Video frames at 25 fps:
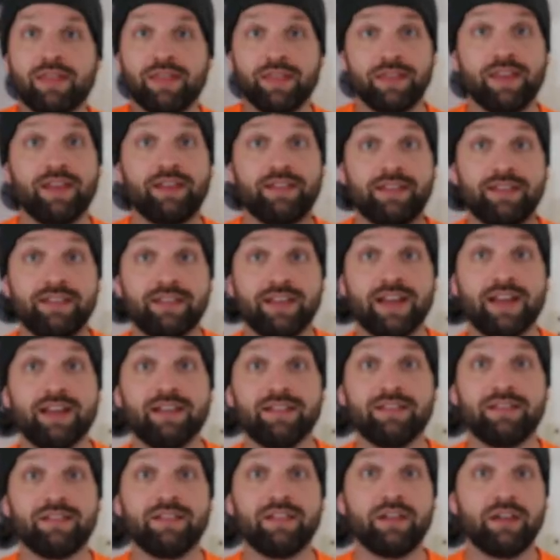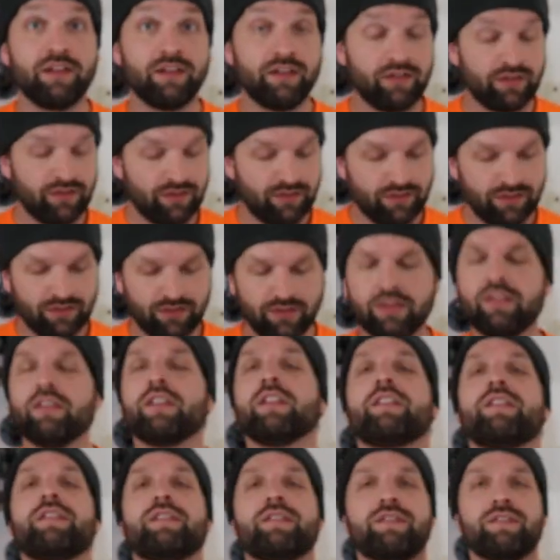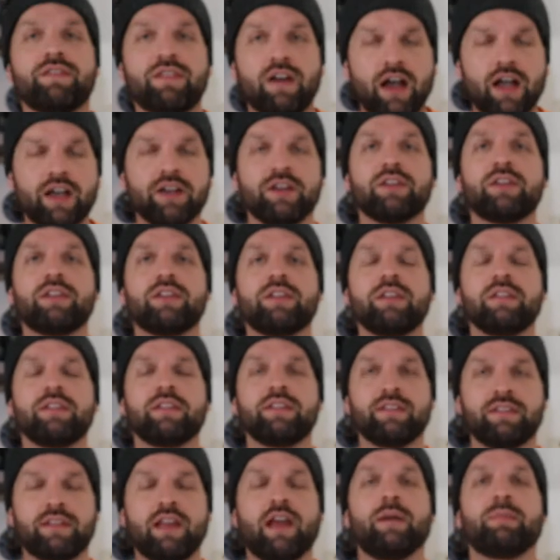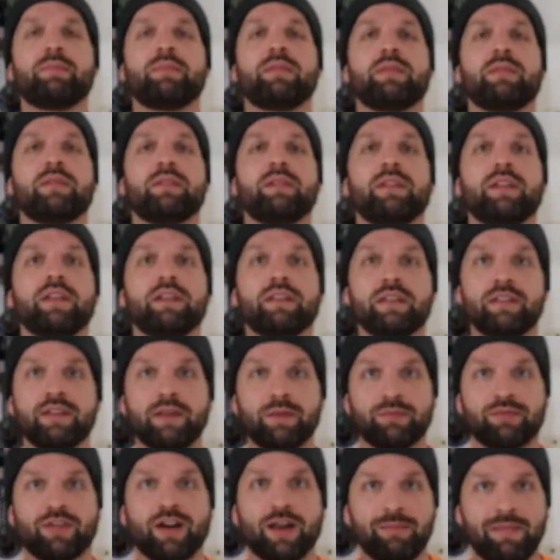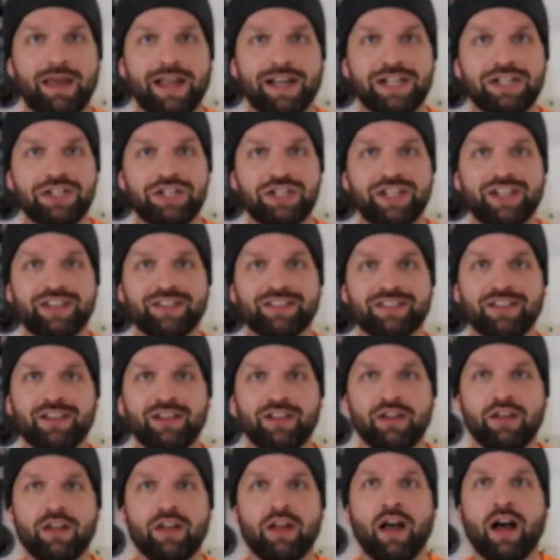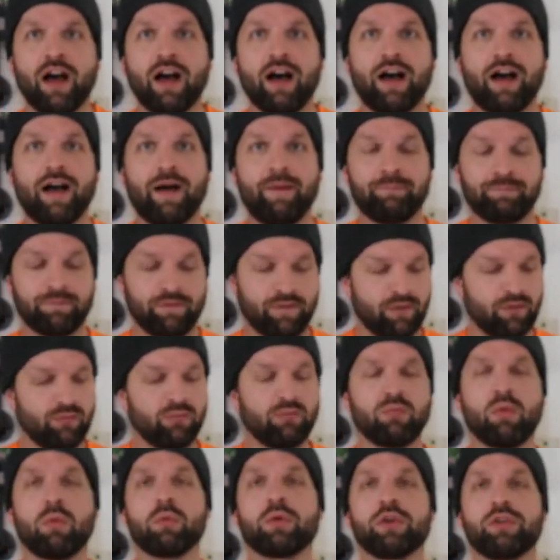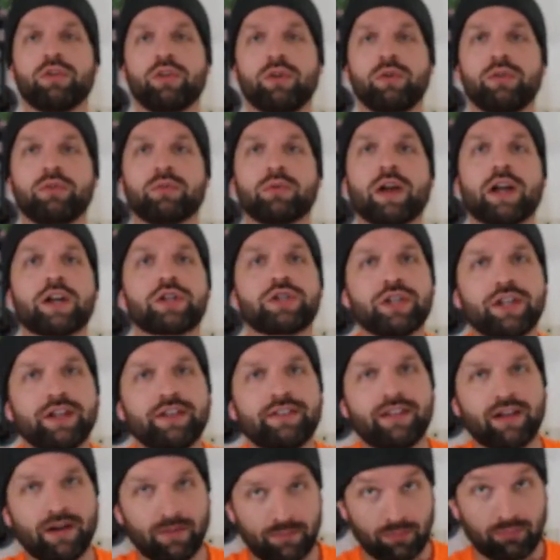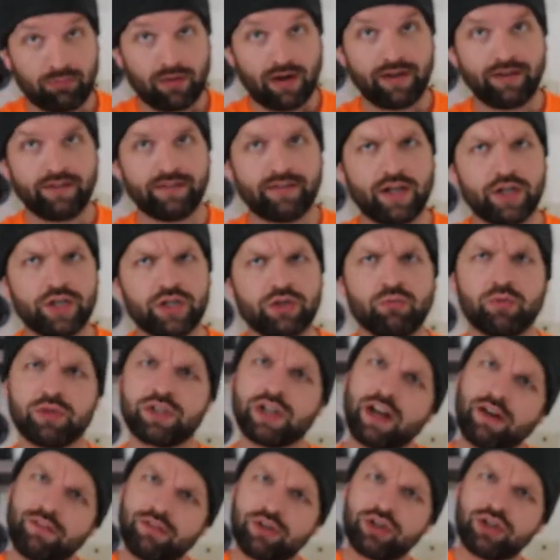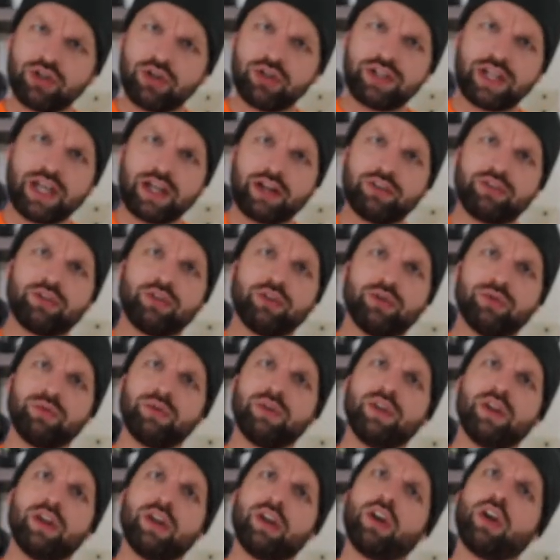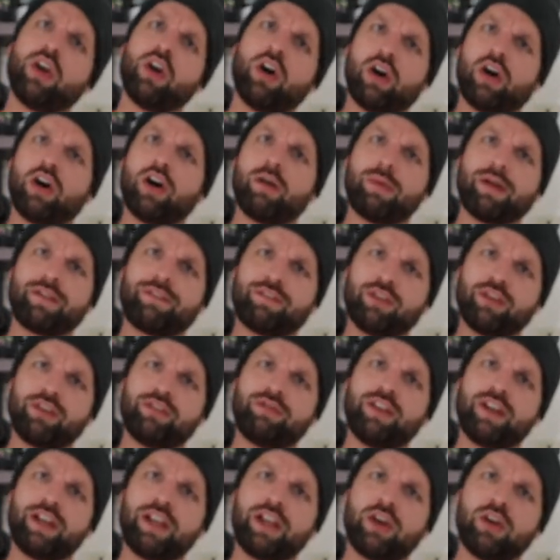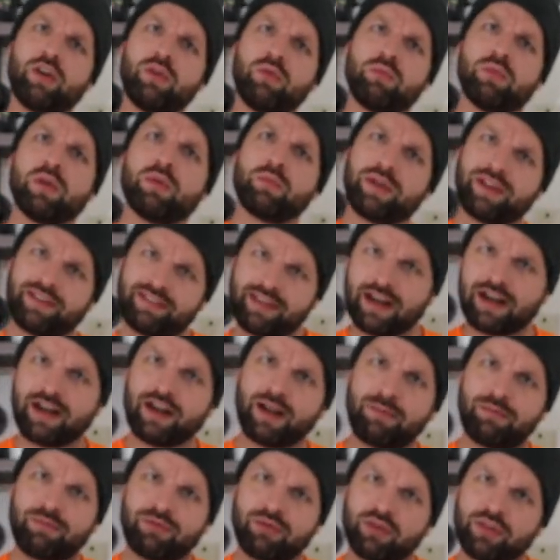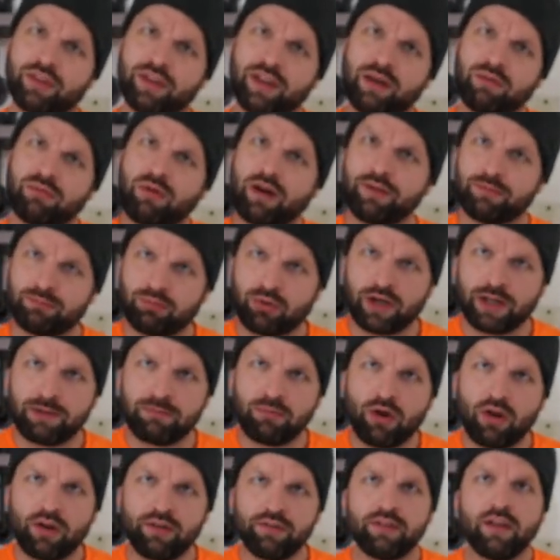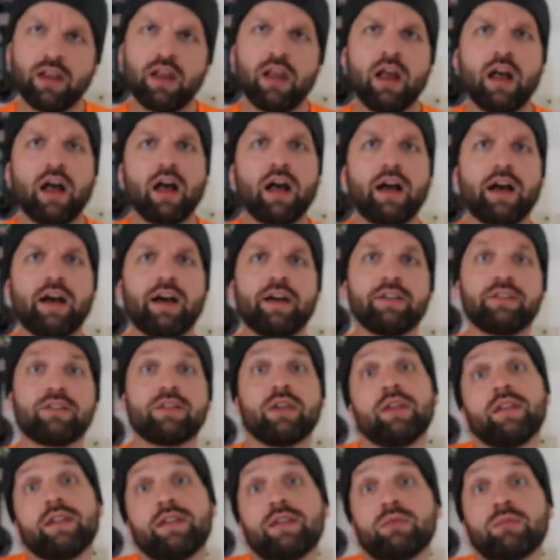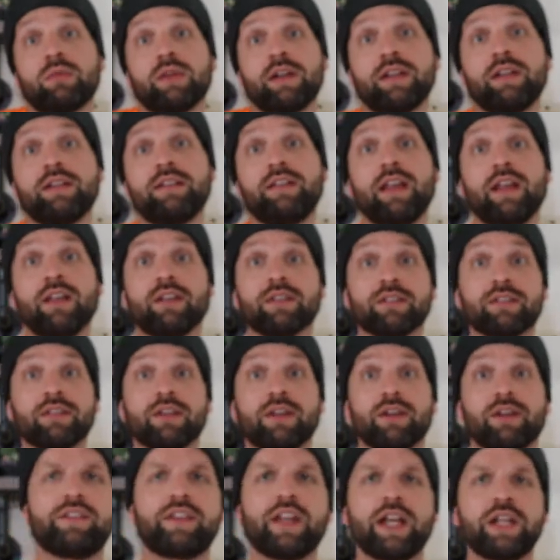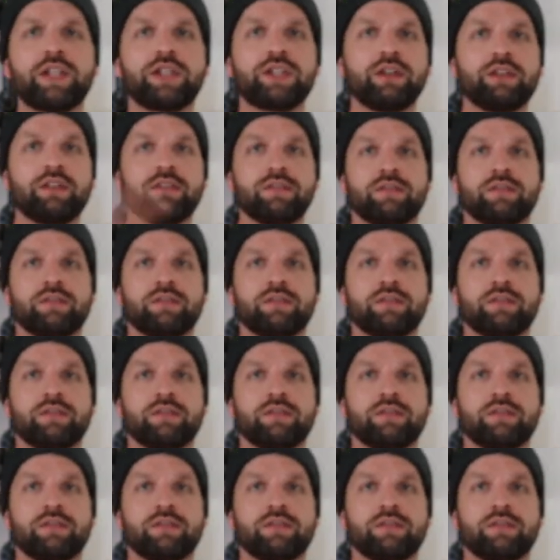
This is it, the final step in the deep fried mac and cheese. What we're gonna do is we're actually gonna set up a breading station, which I never showed you how to do on my first video when we set it up for the rice pudding balls. So this is what it entails. Stage,